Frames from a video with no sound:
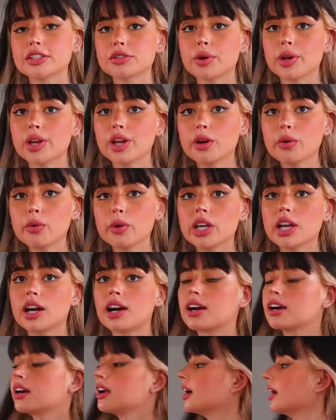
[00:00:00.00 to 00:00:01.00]
so here we
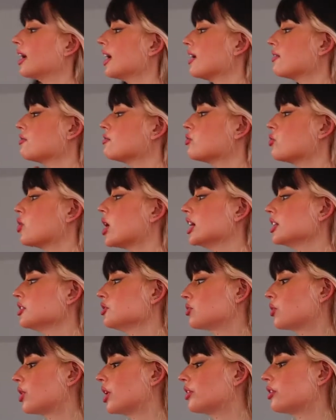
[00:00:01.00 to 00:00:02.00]
are. I have a
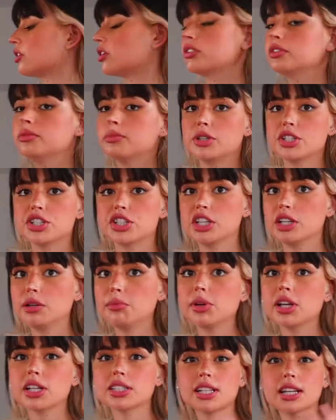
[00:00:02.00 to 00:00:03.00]
white thread on the machine
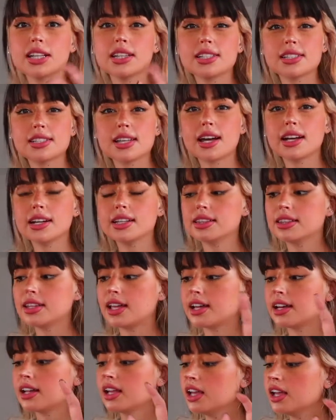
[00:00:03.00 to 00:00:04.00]
because I decided
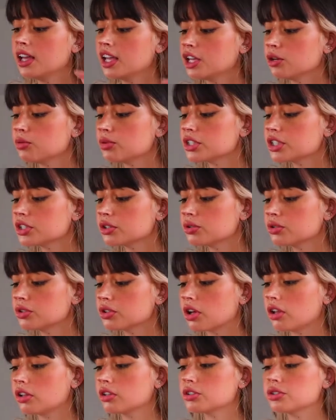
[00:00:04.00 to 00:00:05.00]
that it was a good
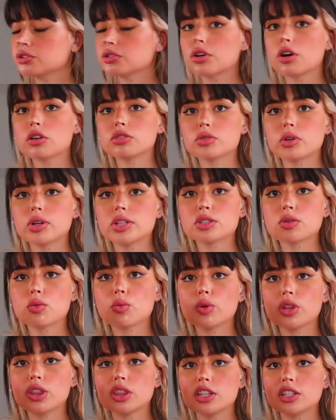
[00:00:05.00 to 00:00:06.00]
color to contrast
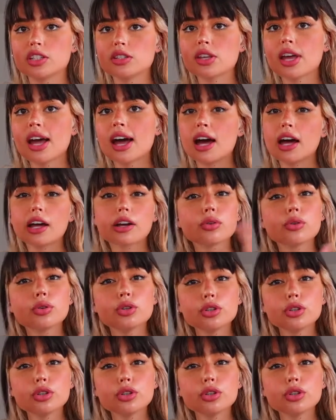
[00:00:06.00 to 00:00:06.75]
with this. I could